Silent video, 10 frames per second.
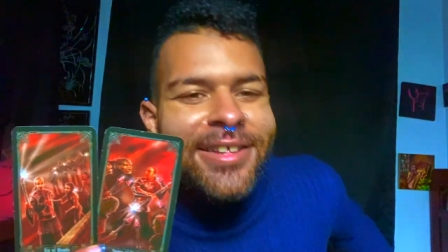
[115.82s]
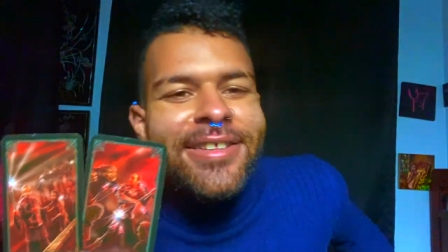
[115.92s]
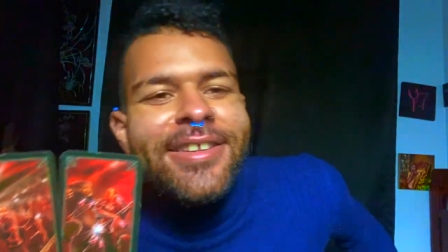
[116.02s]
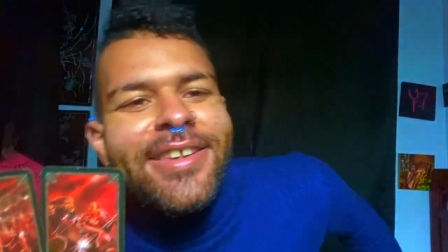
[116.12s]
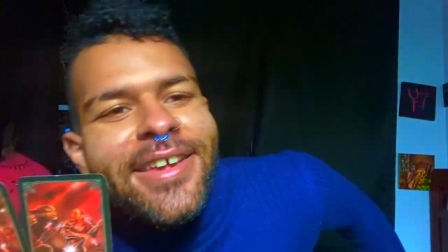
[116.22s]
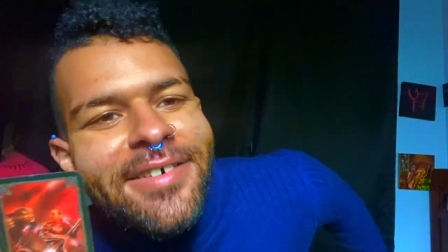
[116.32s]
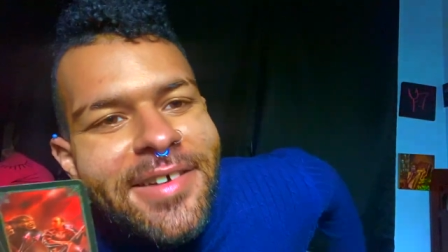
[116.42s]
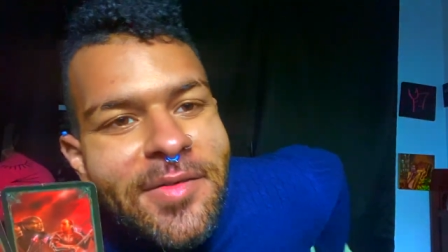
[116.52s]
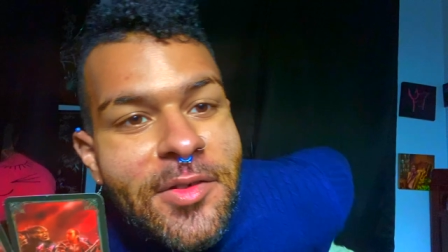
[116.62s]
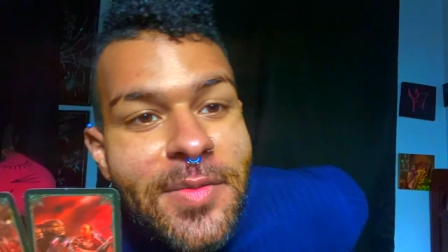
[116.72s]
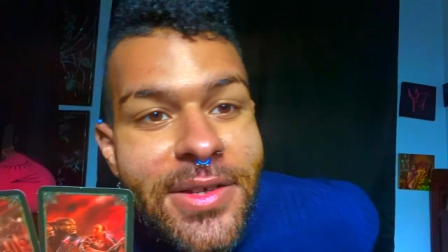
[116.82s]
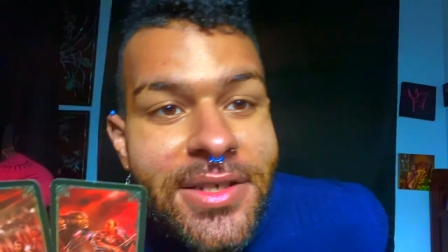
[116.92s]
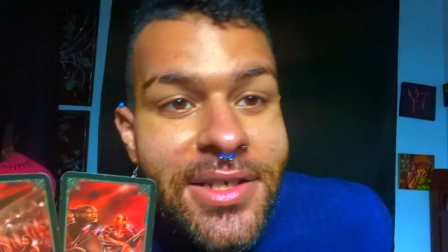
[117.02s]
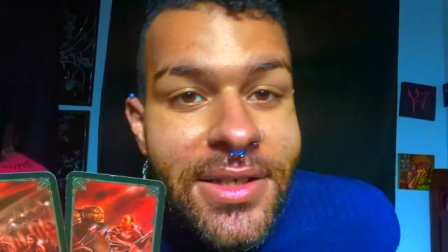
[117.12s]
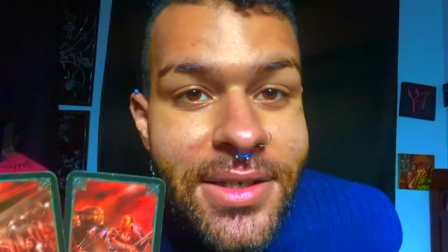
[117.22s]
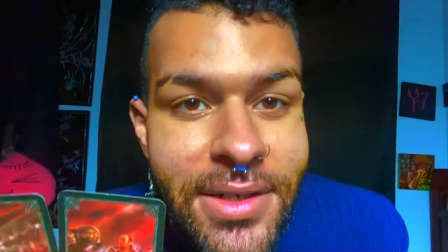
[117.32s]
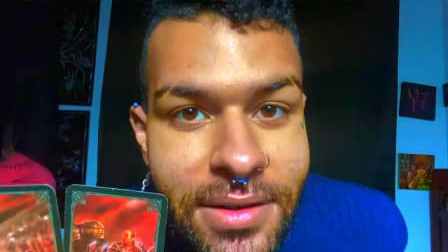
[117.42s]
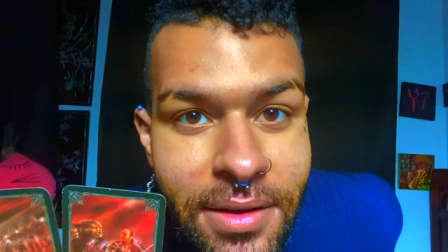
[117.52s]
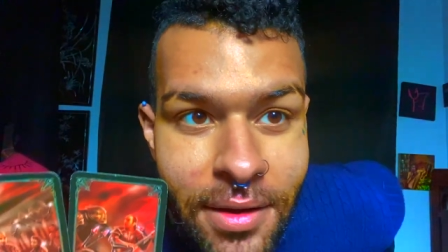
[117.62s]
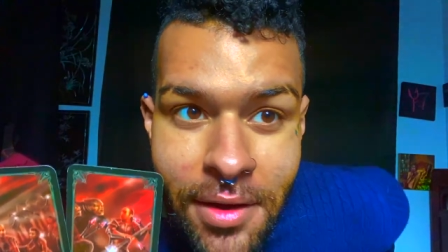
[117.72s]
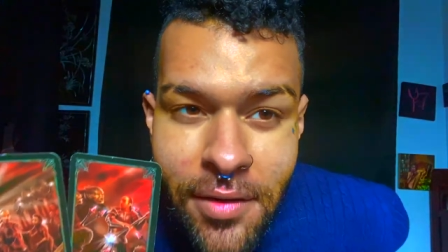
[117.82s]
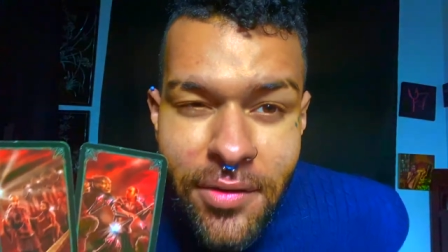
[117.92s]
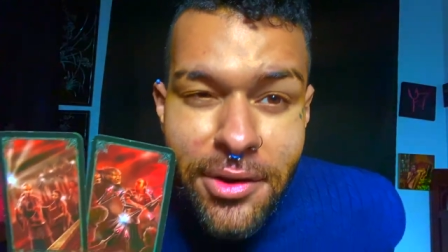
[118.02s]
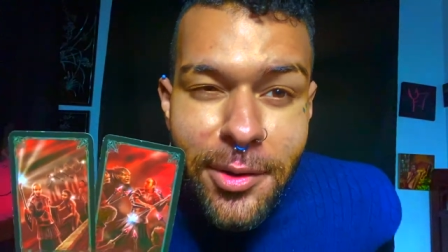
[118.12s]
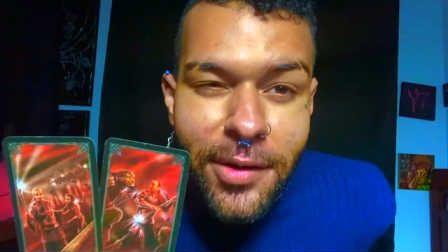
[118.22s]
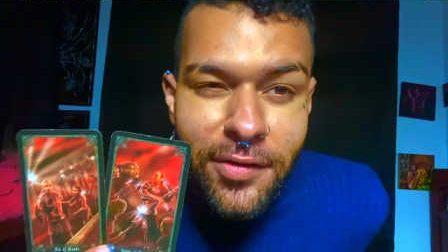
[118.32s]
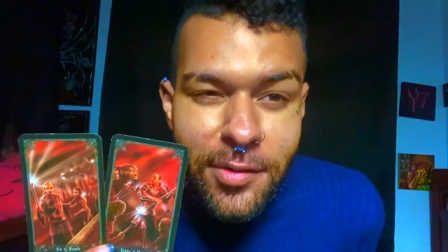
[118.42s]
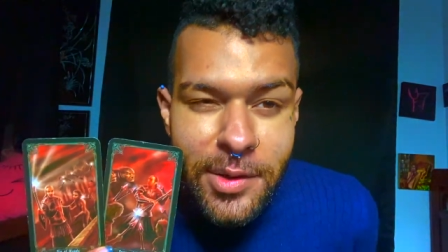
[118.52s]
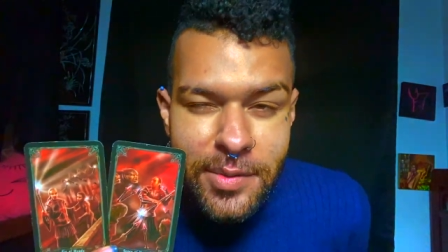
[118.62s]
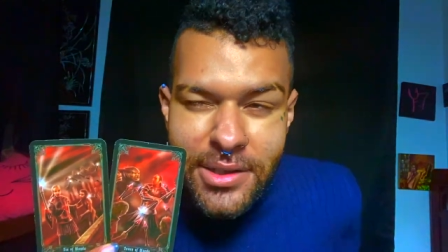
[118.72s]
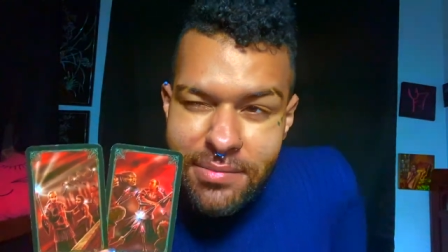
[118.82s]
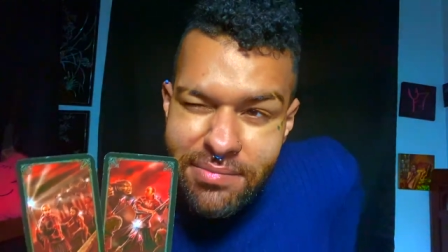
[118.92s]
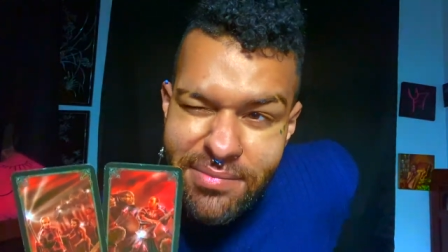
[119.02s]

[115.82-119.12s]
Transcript: Leo. I'm going to be adjusting real quick for a moment.